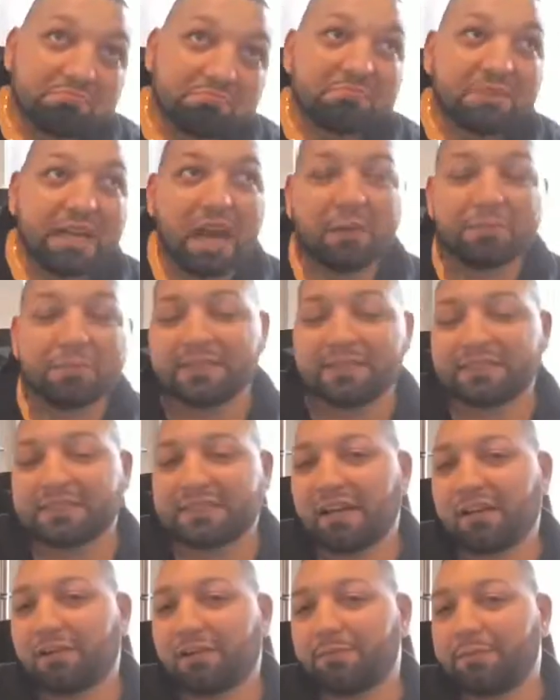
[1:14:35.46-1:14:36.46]
helped us
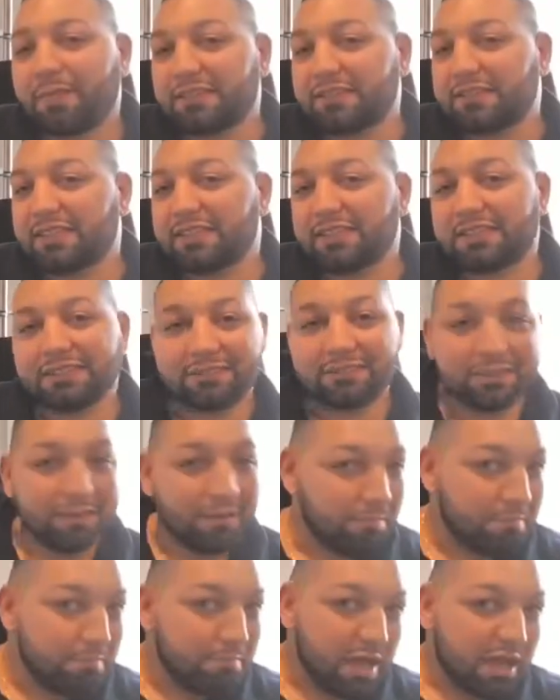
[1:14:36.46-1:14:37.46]
scale our business
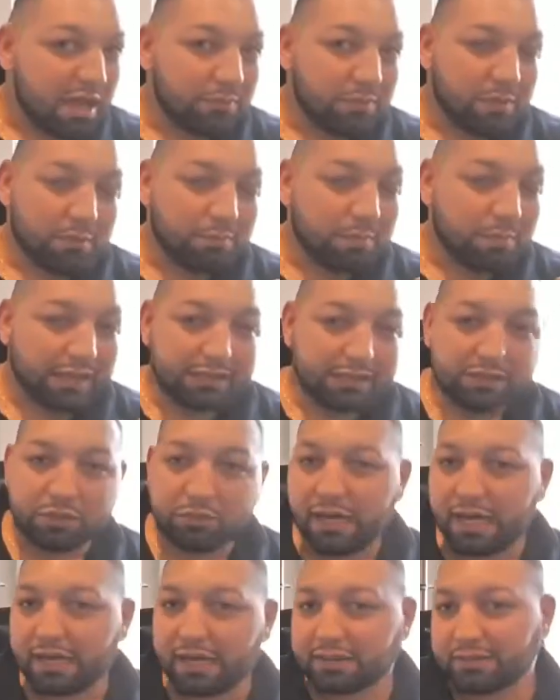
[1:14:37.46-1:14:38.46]
minimum by
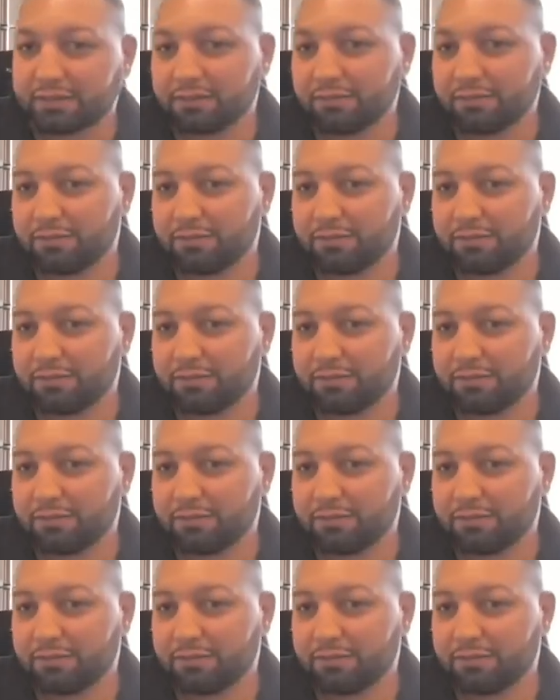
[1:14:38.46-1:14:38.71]
2x.